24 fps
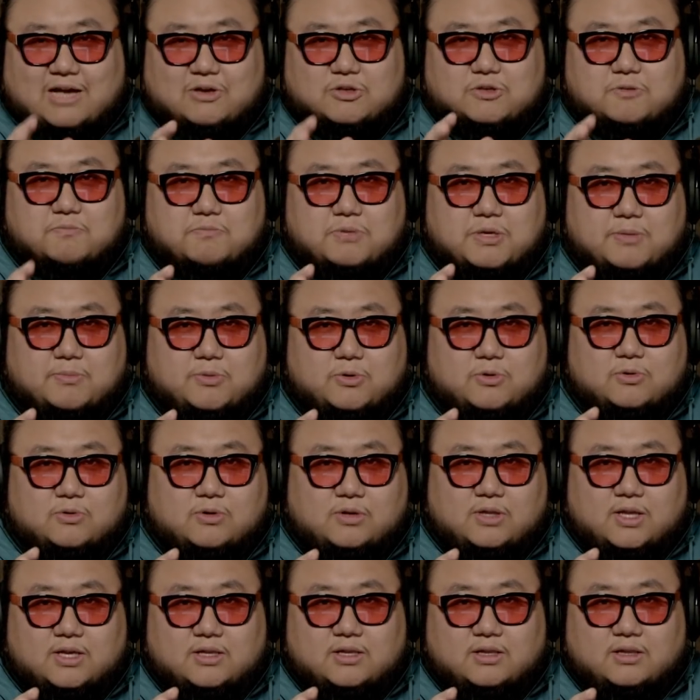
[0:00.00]
1,000 people who
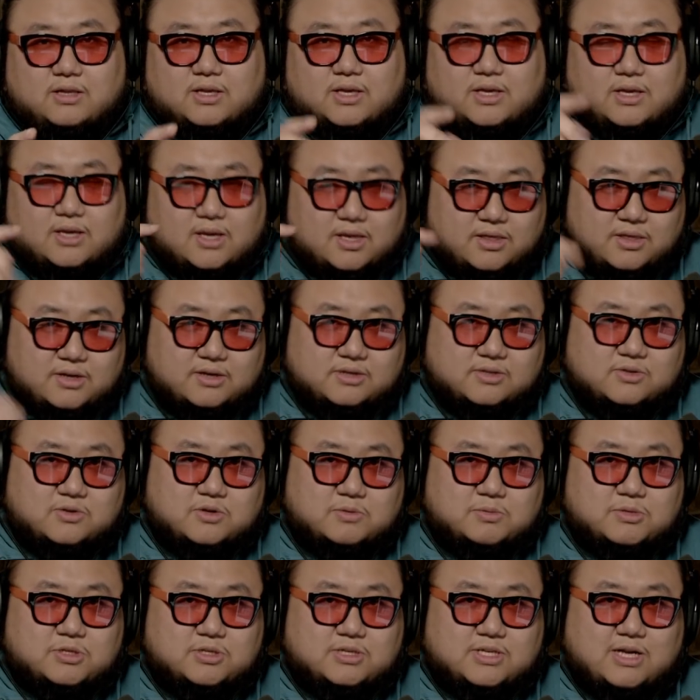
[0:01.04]
click the link in the
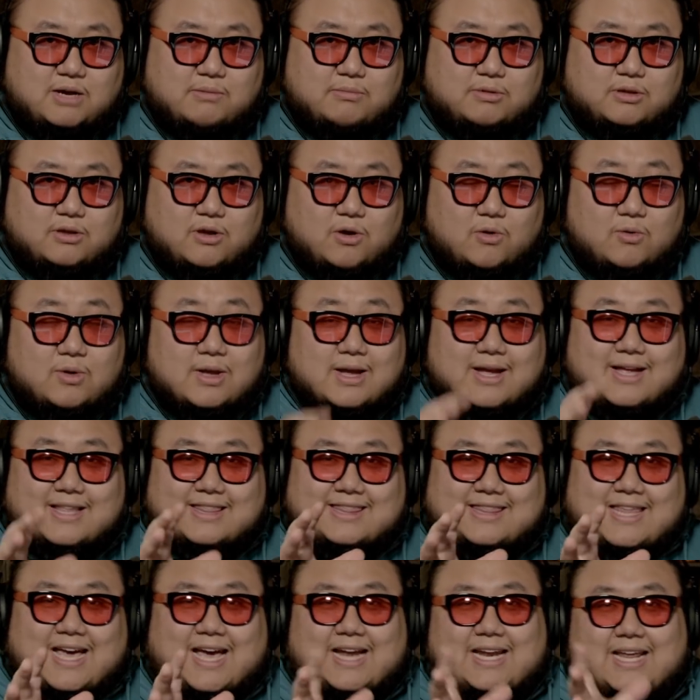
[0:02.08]
description down below.
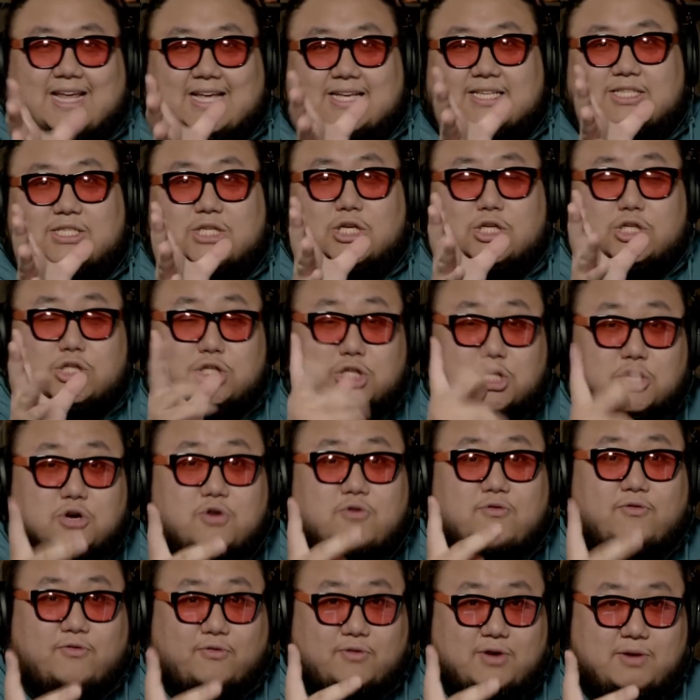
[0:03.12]
That is
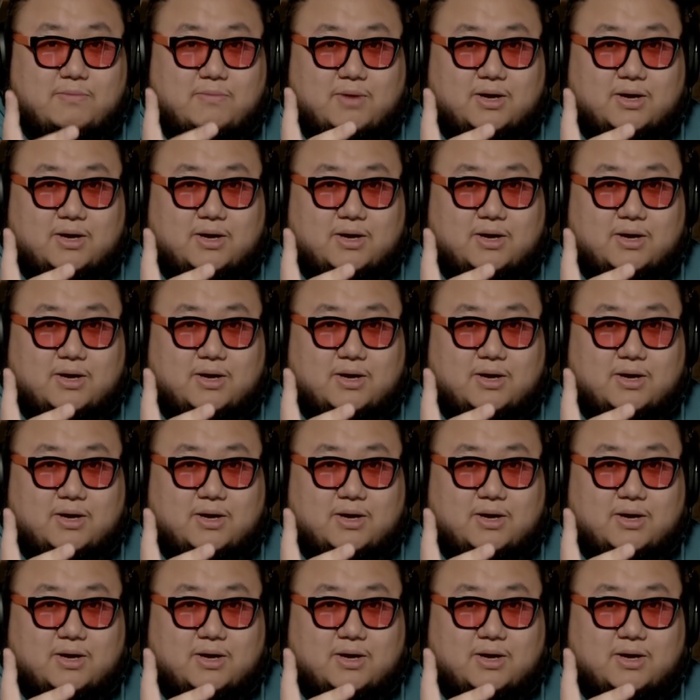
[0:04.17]
2 free